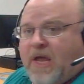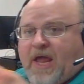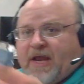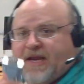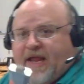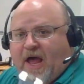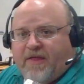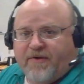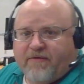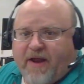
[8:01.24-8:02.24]
And the
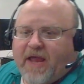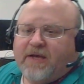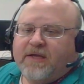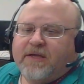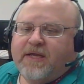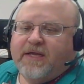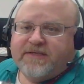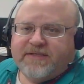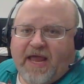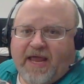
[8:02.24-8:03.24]
other end
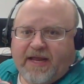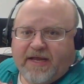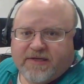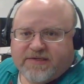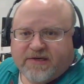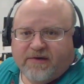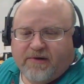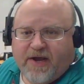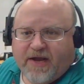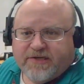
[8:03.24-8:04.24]
is a serial
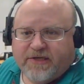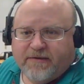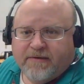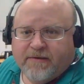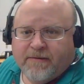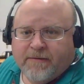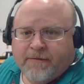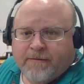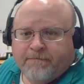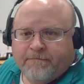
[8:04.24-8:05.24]
connection.
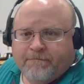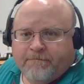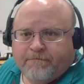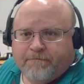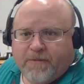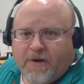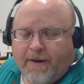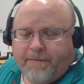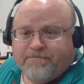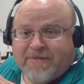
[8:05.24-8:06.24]

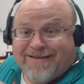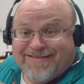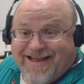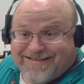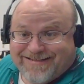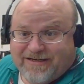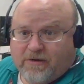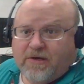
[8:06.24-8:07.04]
Okay, that serial